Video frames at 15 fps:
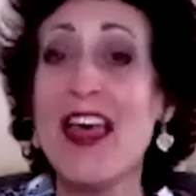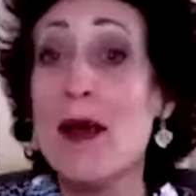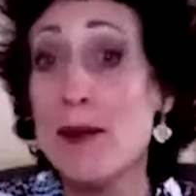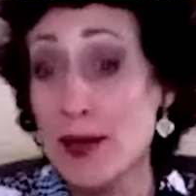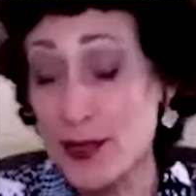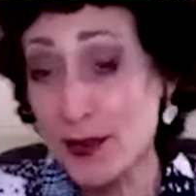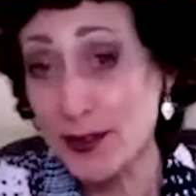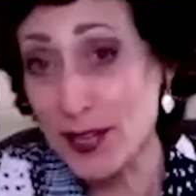
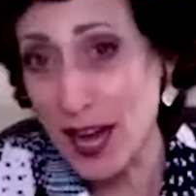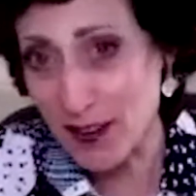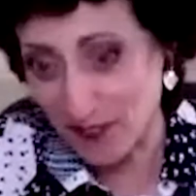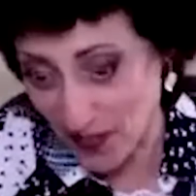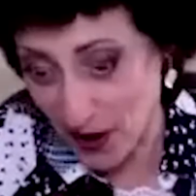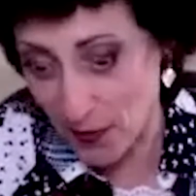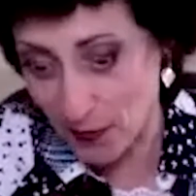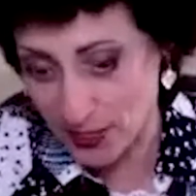But you could have
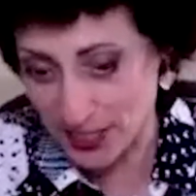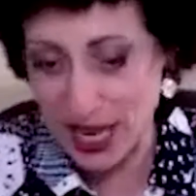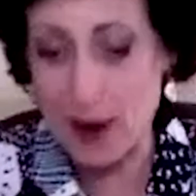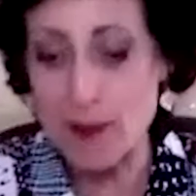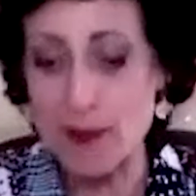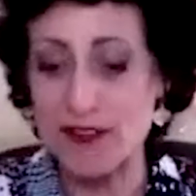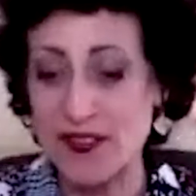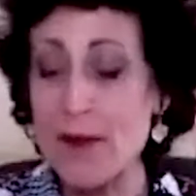fun with
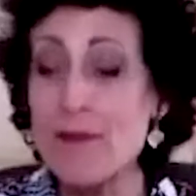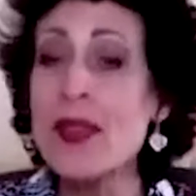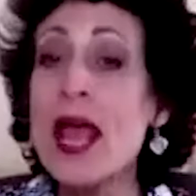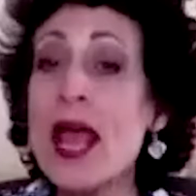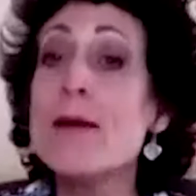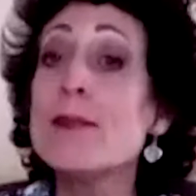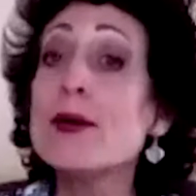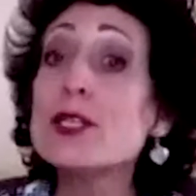some of it.
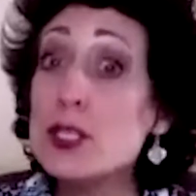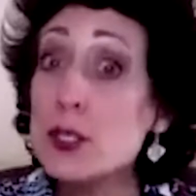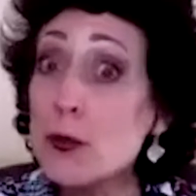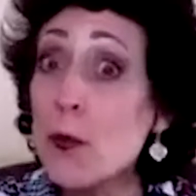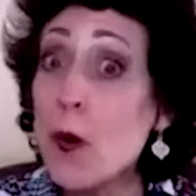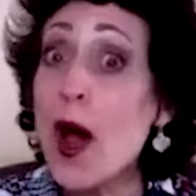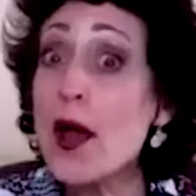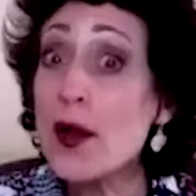But you
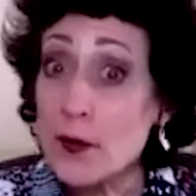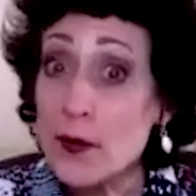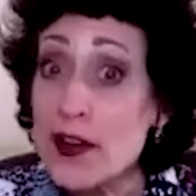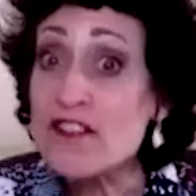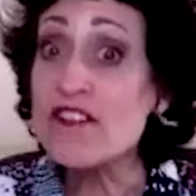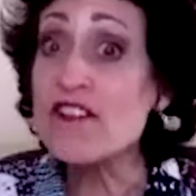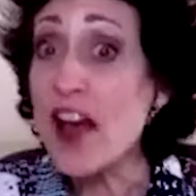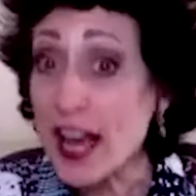want to
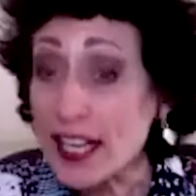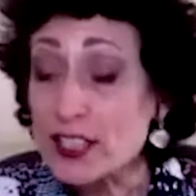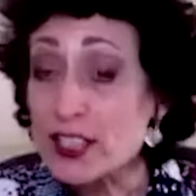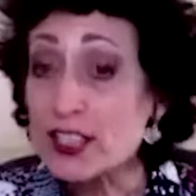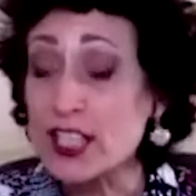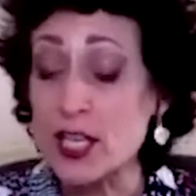invest it.